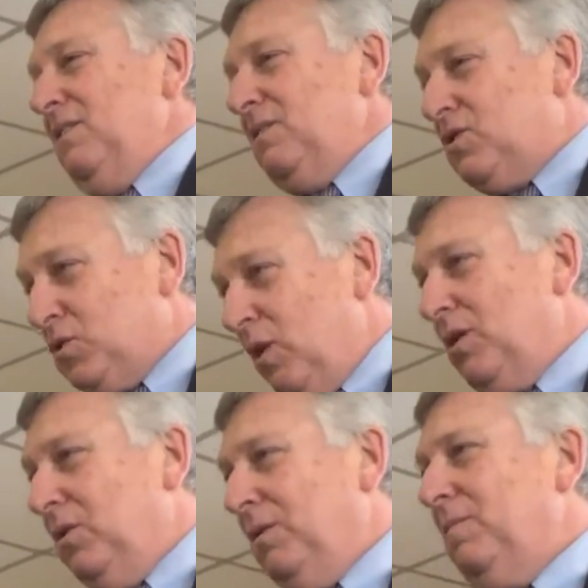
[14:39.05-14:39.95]

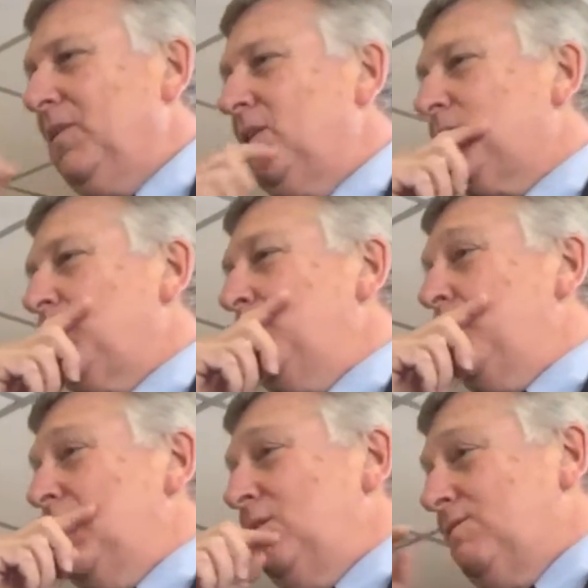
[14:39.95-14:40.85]
struggle to
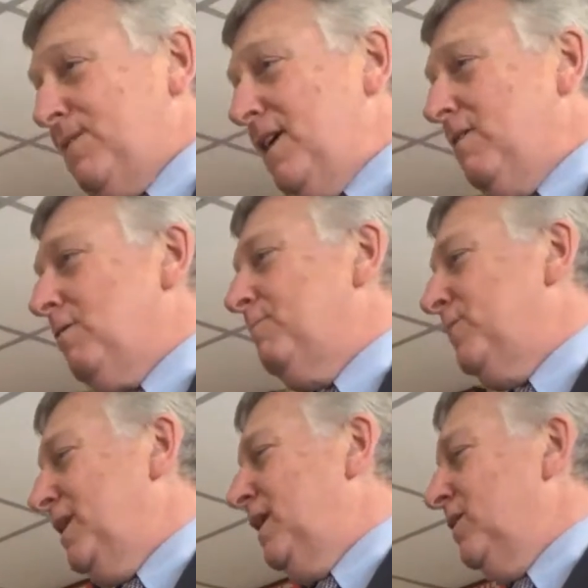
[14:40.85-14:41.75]
be fair
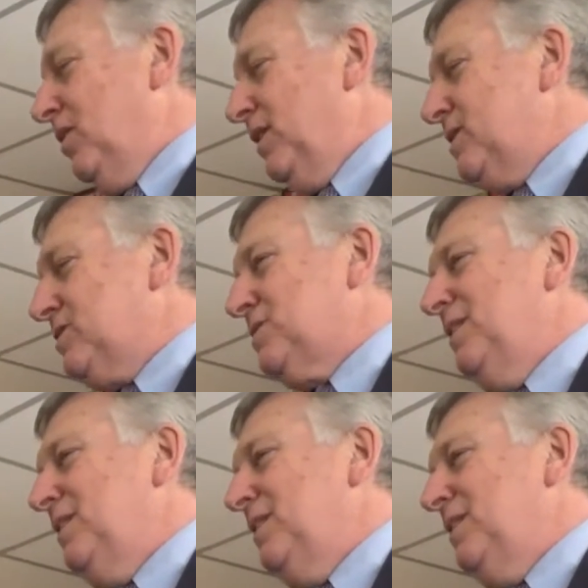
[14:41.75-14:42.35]
and honest.